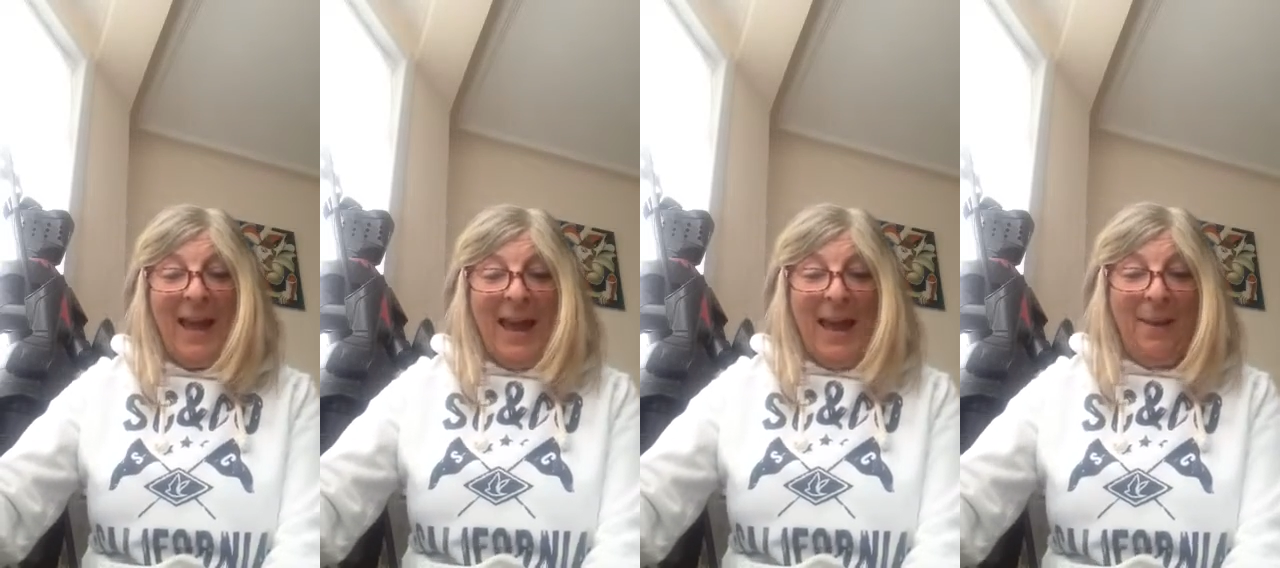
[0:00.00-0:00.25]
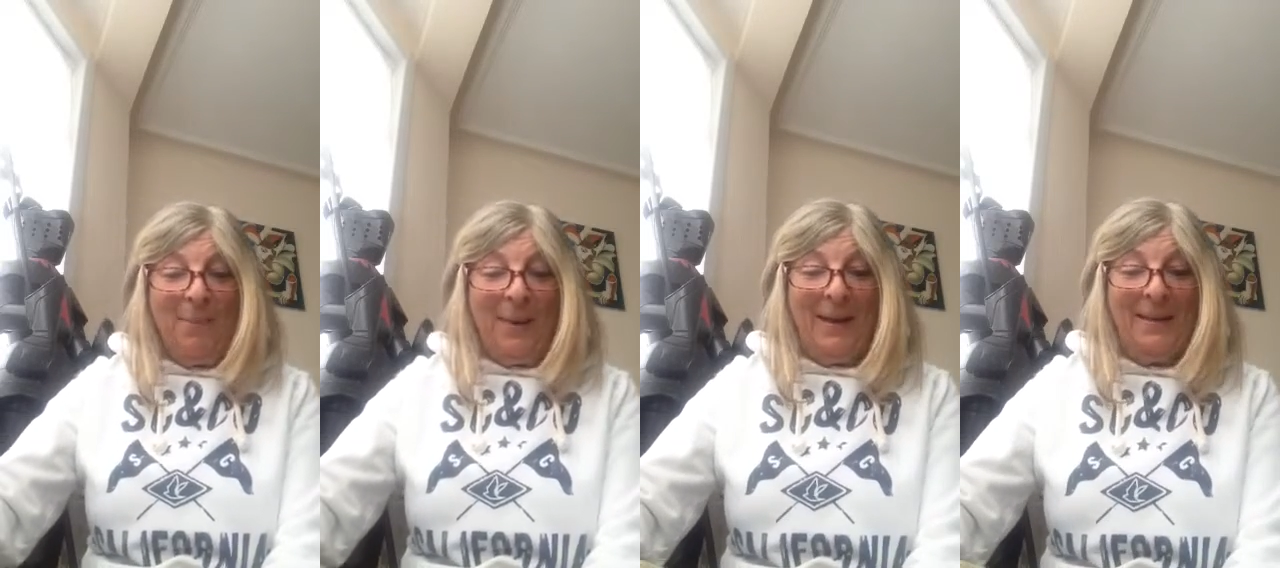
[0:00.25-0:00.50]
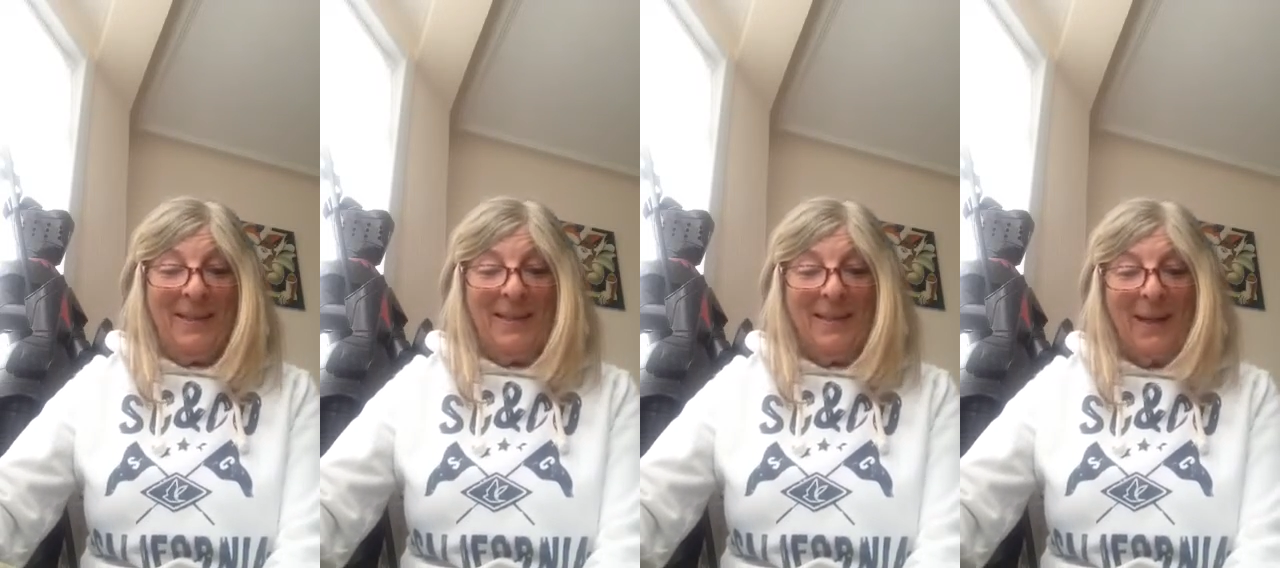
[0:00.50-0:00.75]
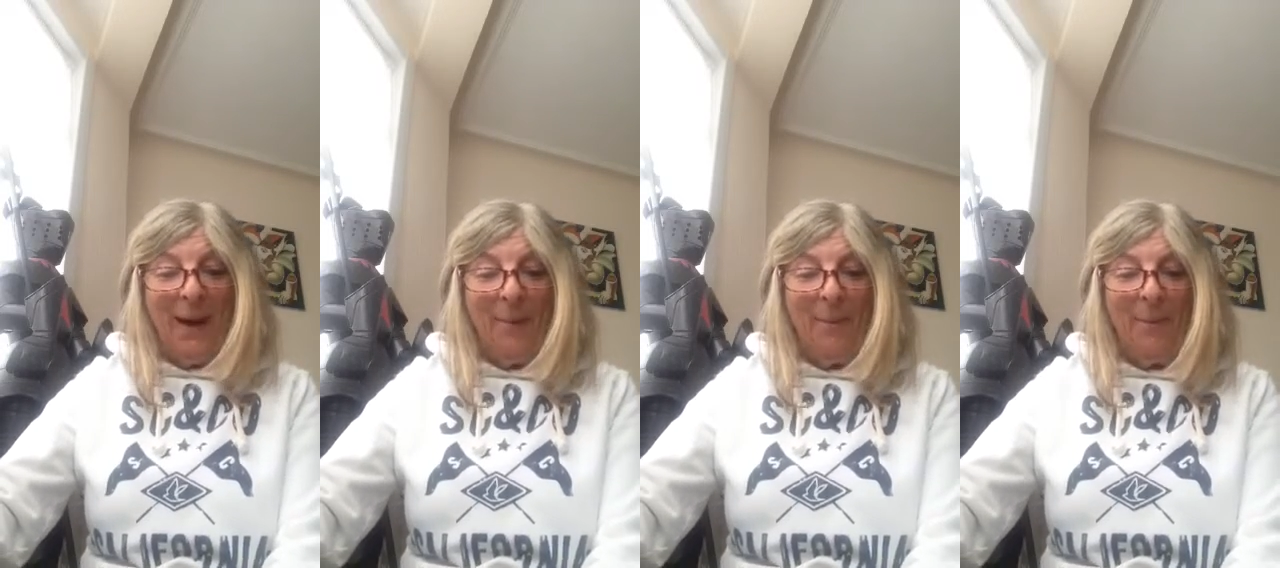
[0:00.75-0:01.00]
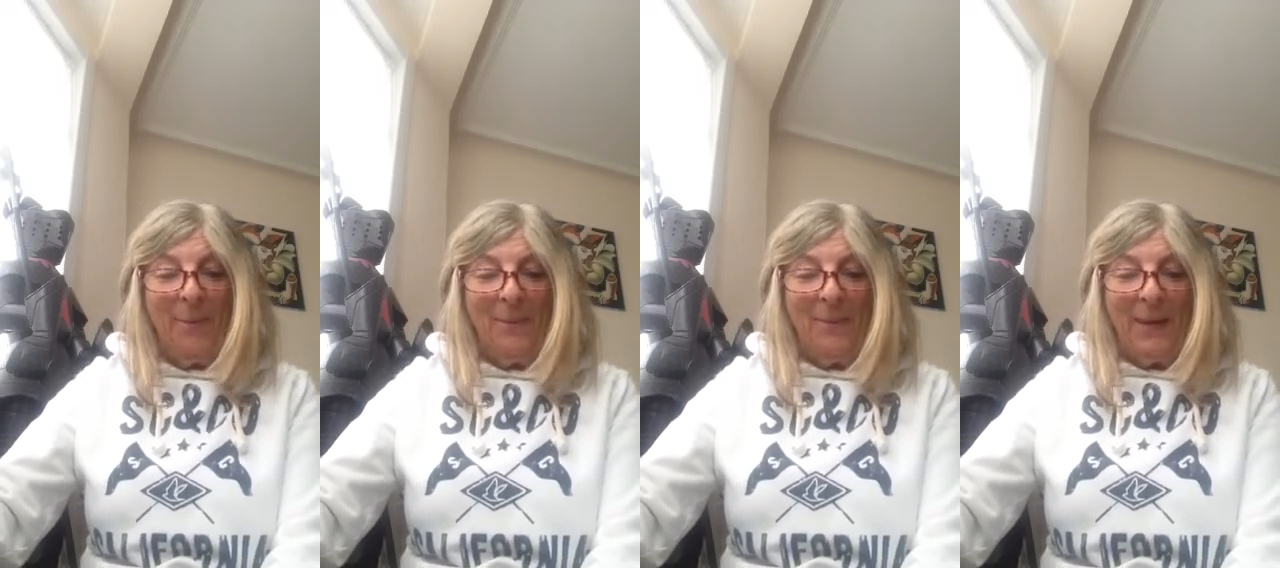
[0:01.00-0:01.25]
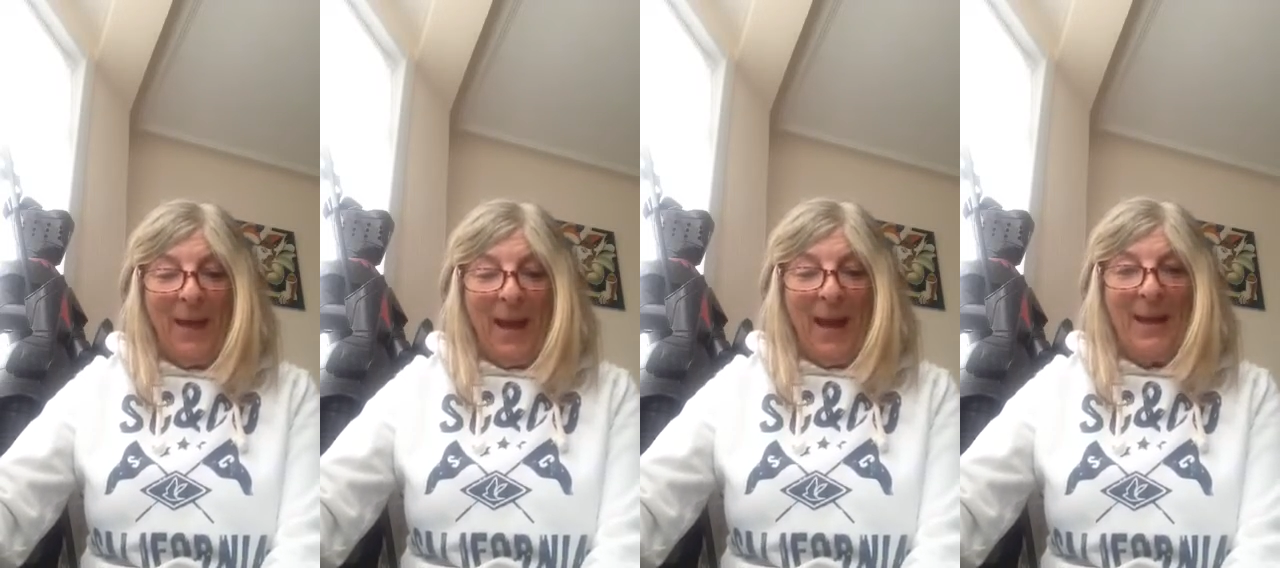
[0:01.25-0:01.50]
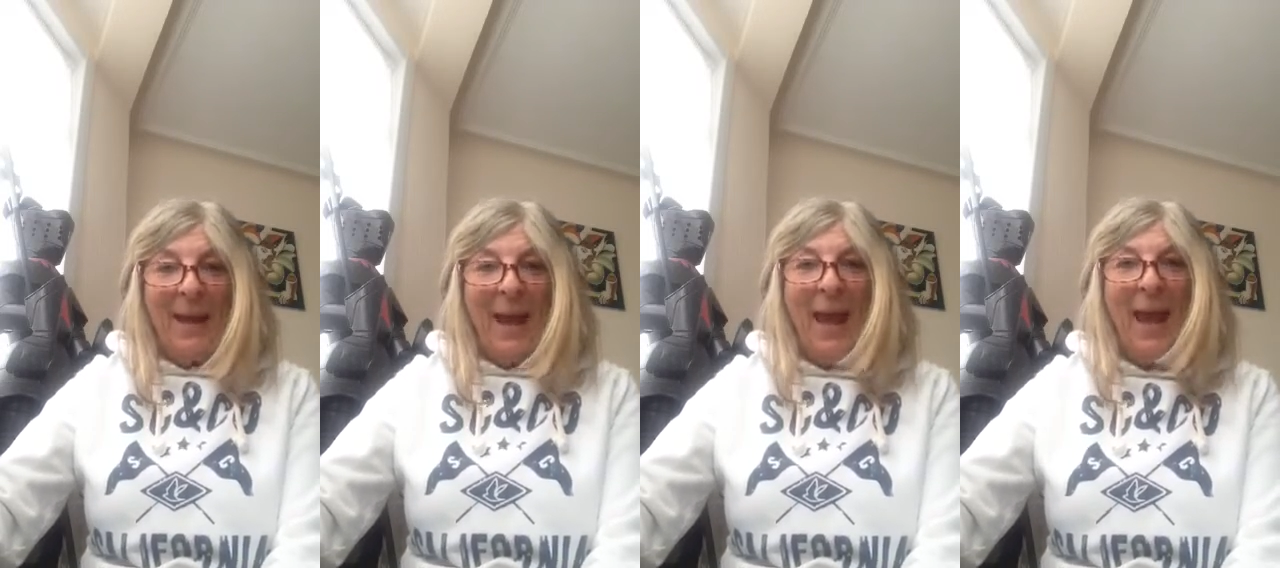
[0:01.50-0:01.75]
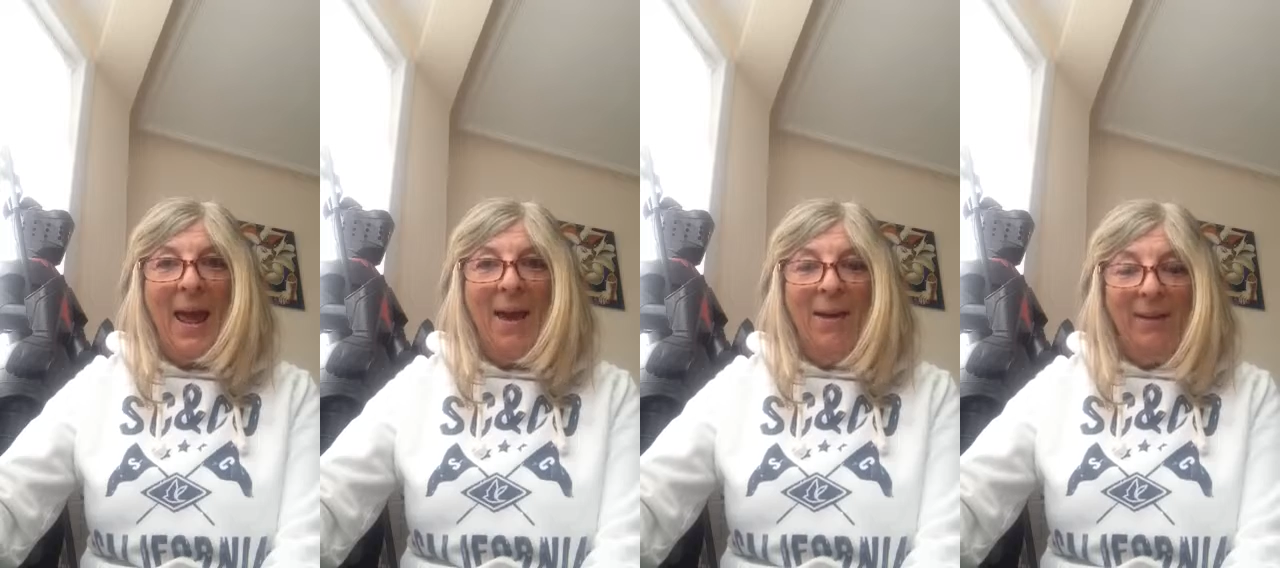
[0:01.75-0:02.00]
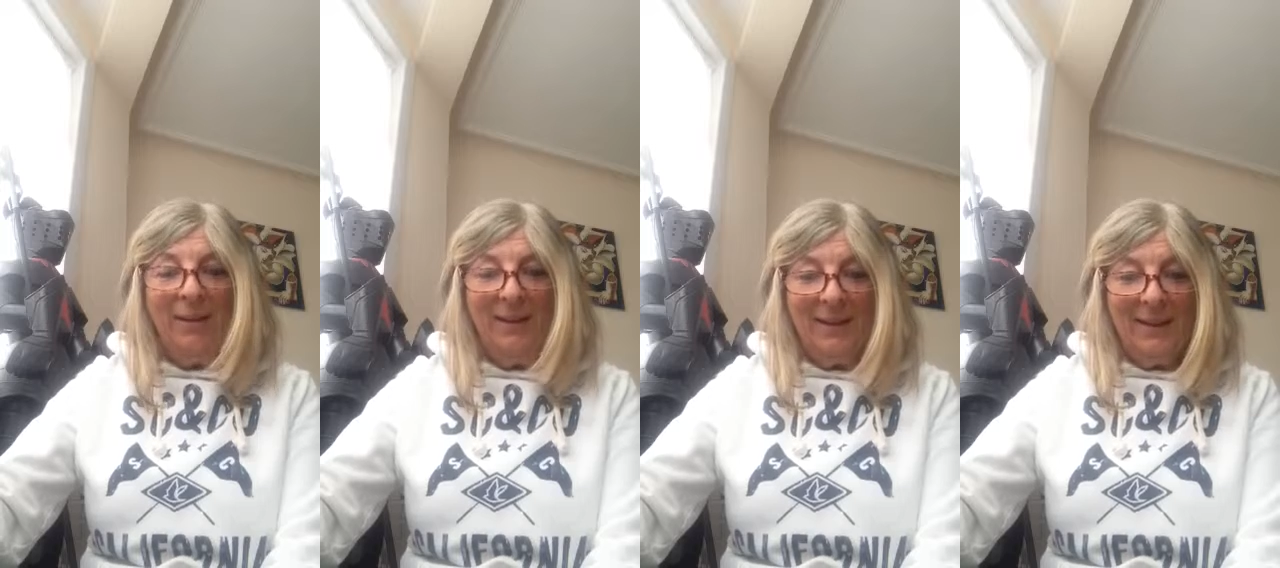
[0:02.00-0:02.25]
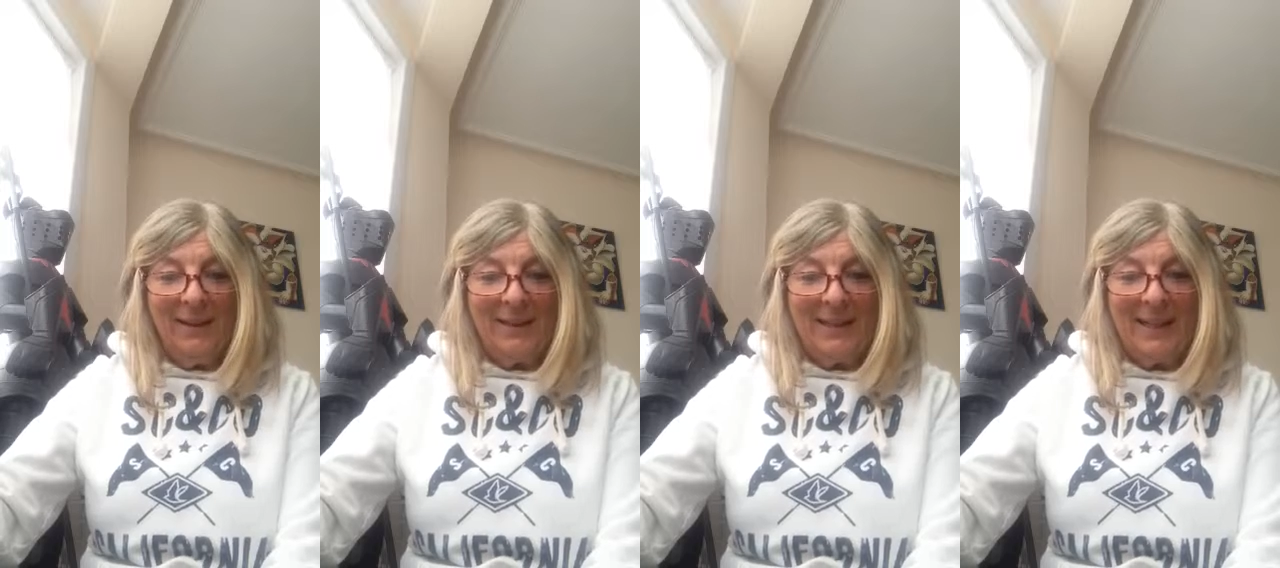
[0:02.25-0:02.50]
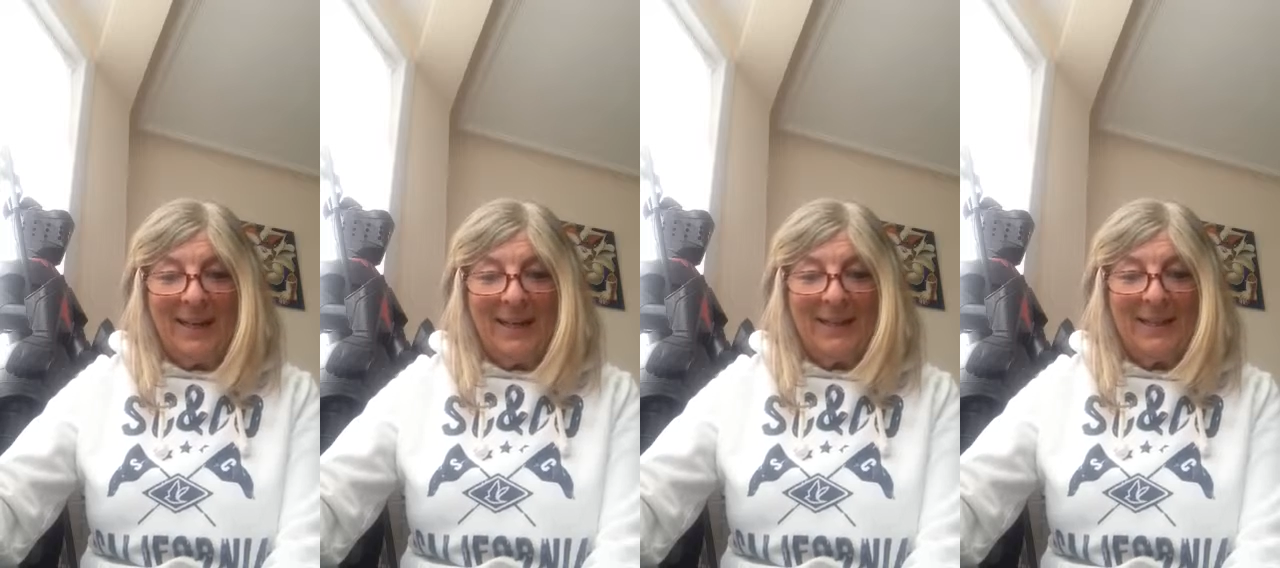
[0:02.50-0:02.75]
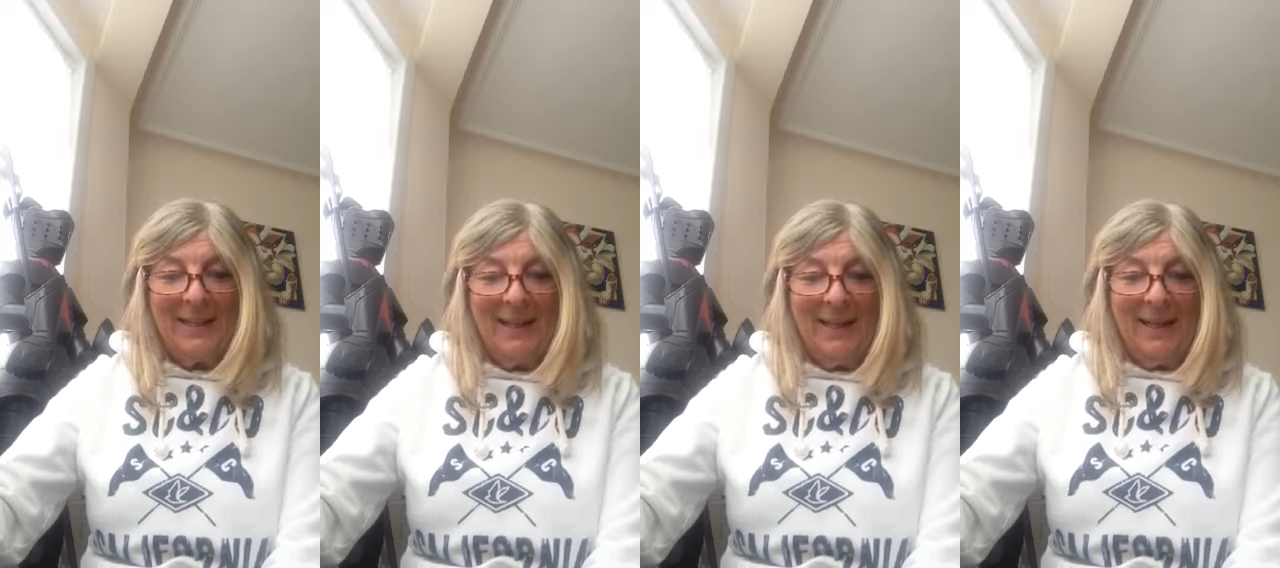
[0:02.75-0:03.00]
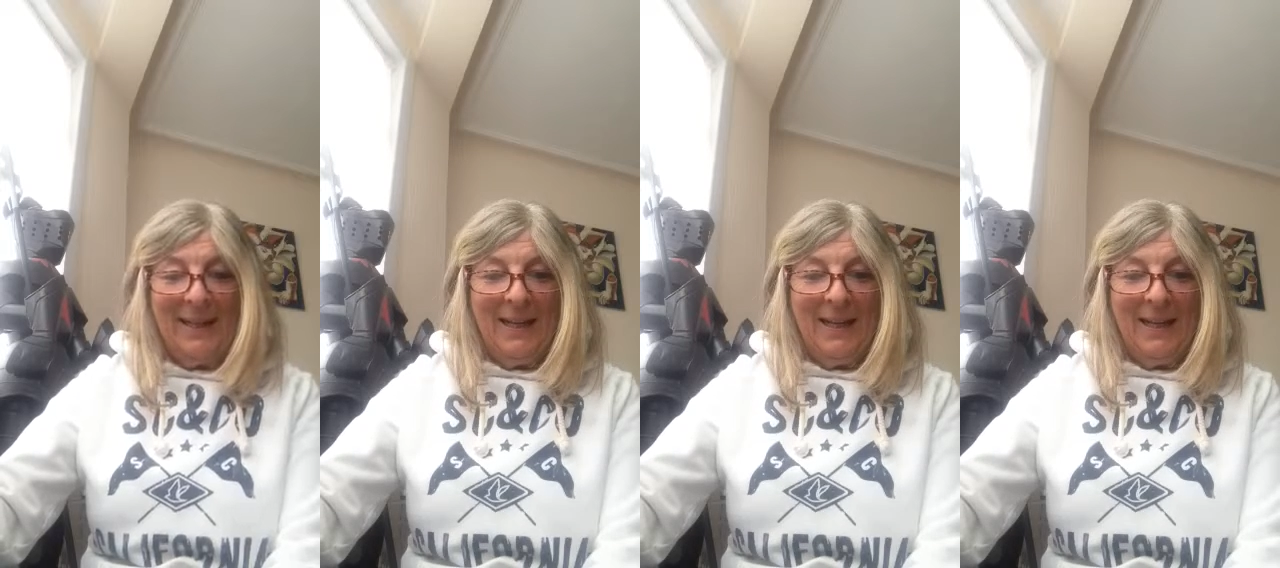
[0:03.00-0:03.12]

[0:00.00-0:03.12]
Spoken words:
He picked it up and held it